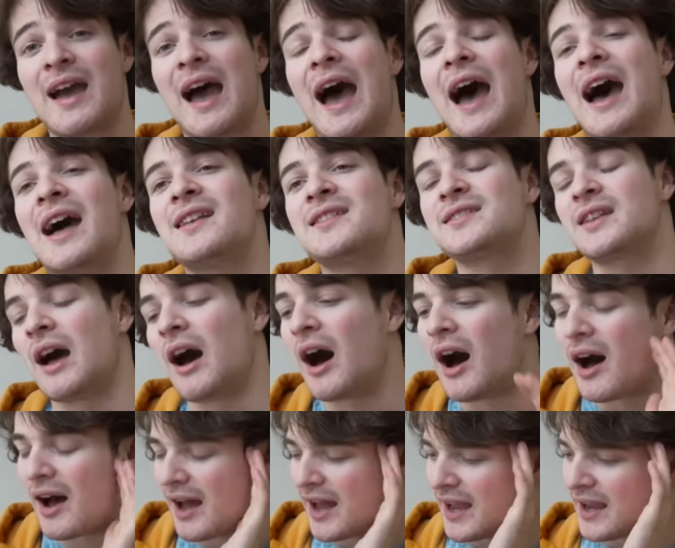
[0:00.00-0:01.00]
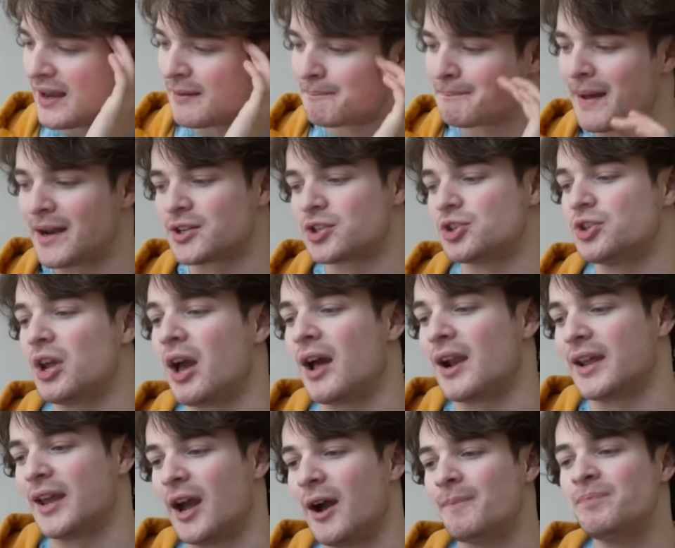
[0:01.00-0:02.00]
as I mentioned
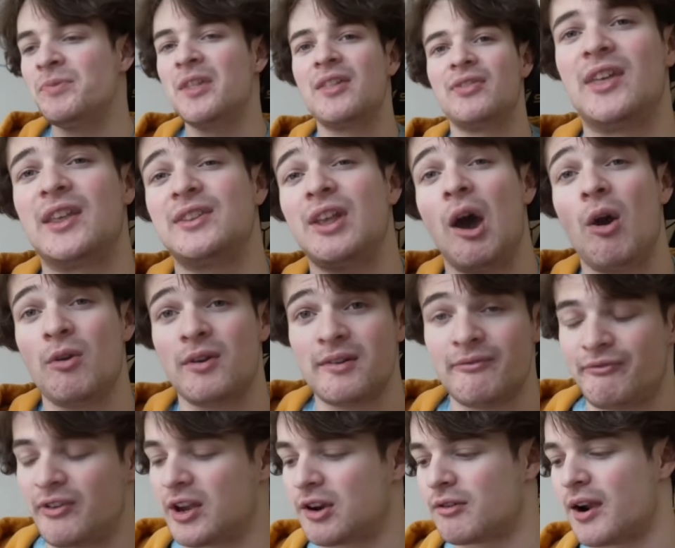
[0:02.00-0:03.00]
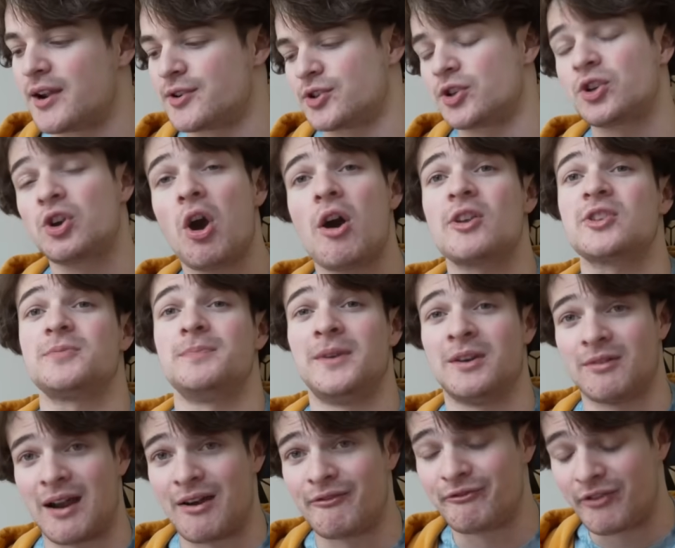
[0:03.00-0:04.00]
earlier, this whole configuration cost me
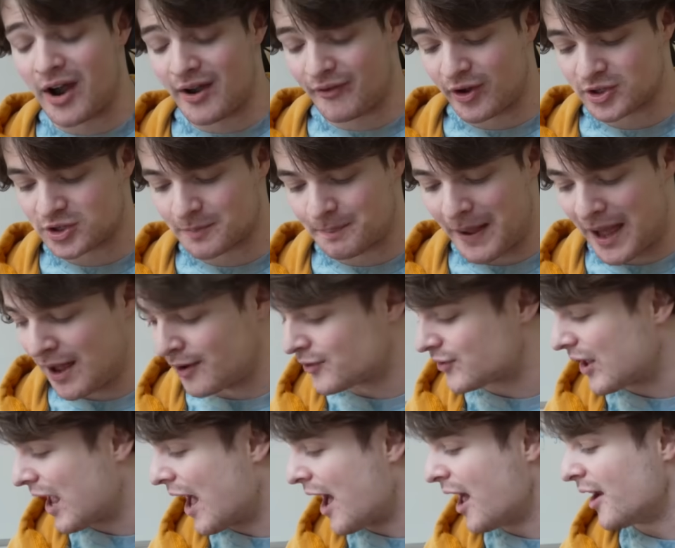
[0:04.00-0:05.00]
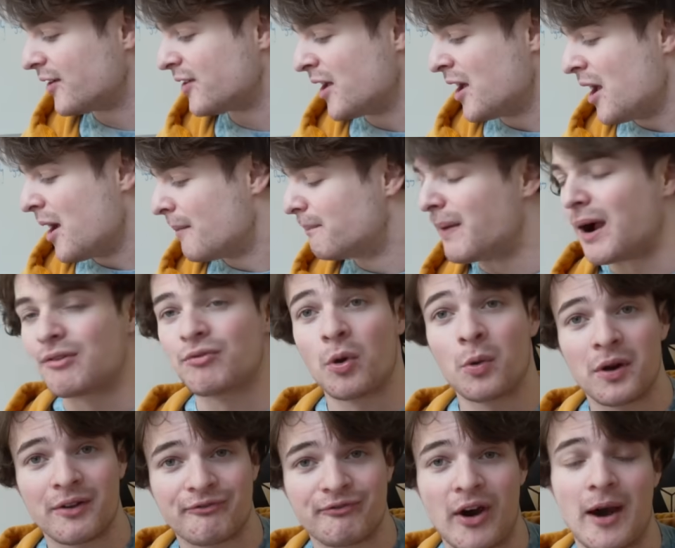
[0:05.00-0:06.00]
around £500. And my
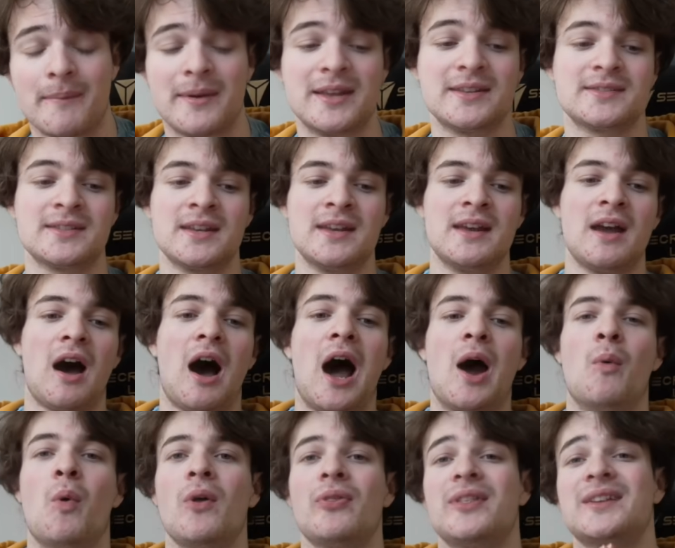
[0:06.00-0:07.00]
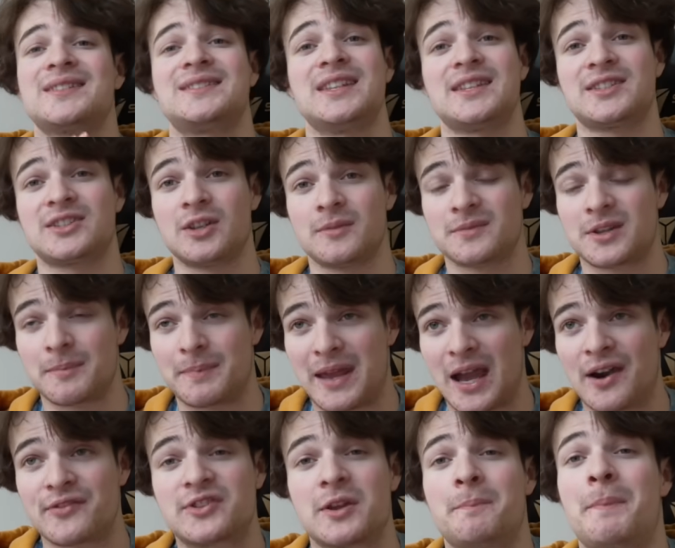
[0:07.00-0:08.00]
rule of thumb is, I want the system to be
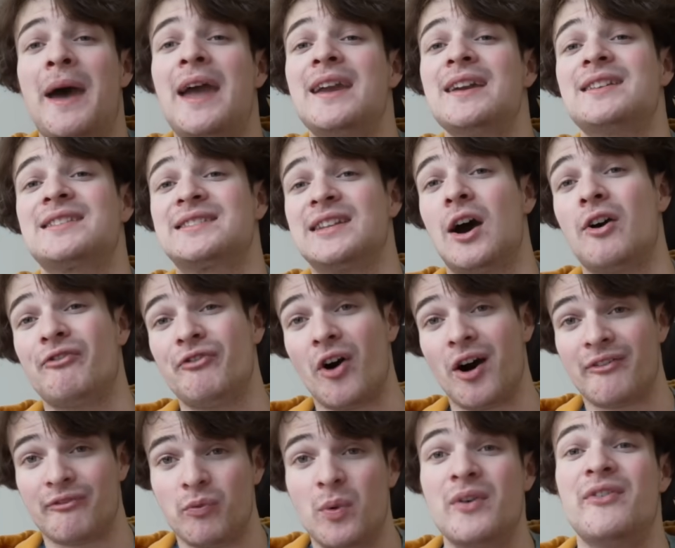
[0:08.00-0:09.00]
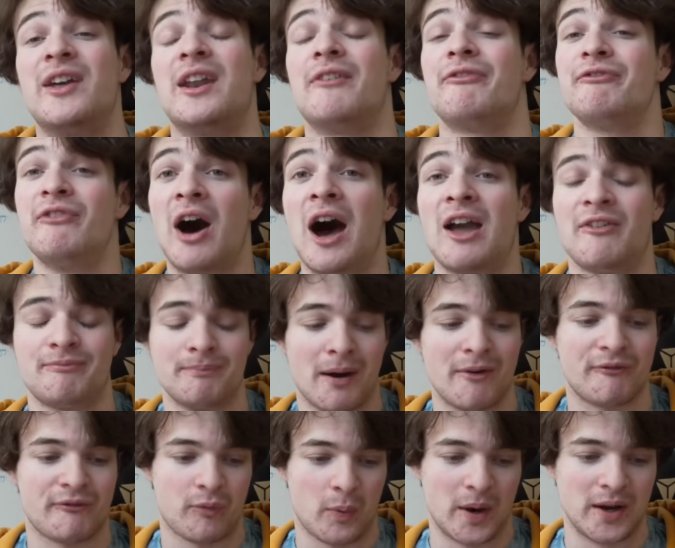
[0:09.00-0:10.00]
able to pay itself off within a
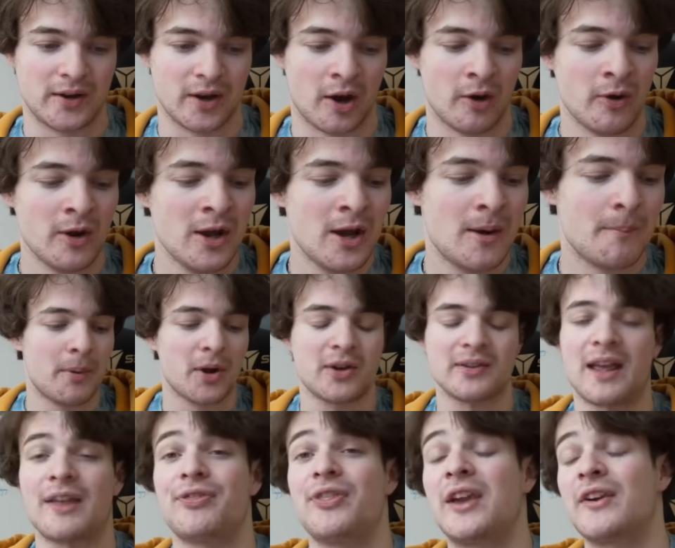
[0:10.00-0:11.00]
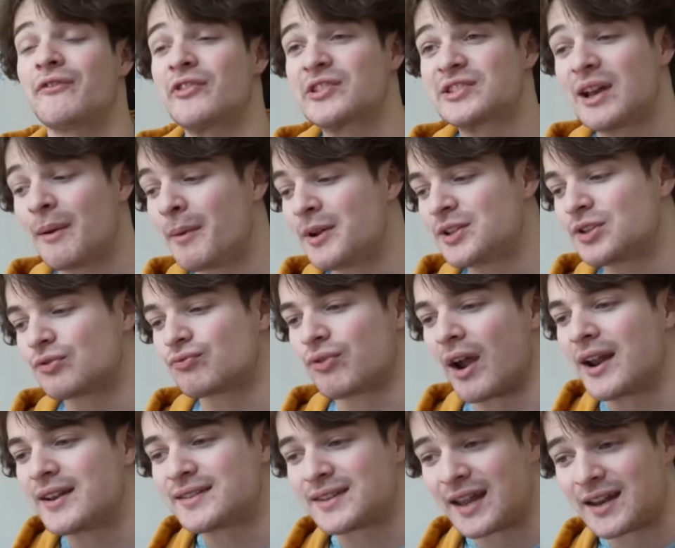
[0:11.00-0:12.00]
5-month window. Because I think for someone to
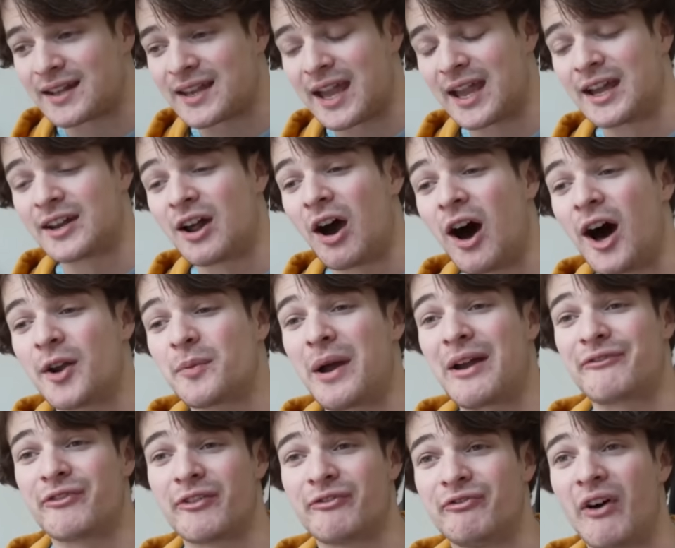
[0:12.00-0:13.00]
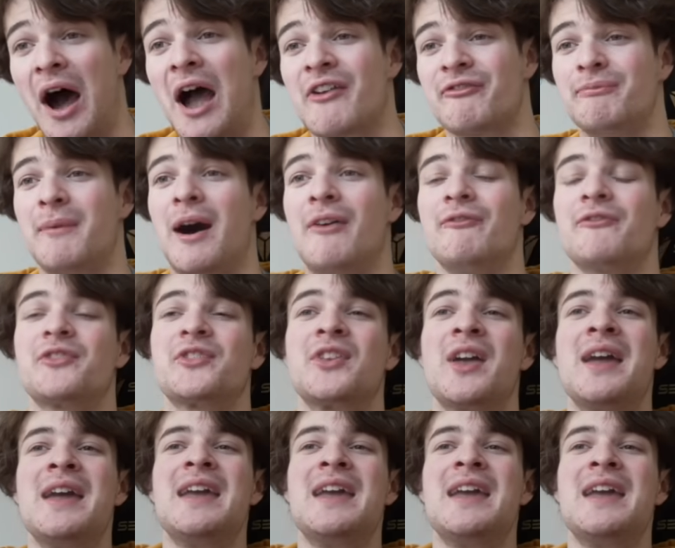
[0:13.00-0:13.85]
rent dedicated hardware for 5 months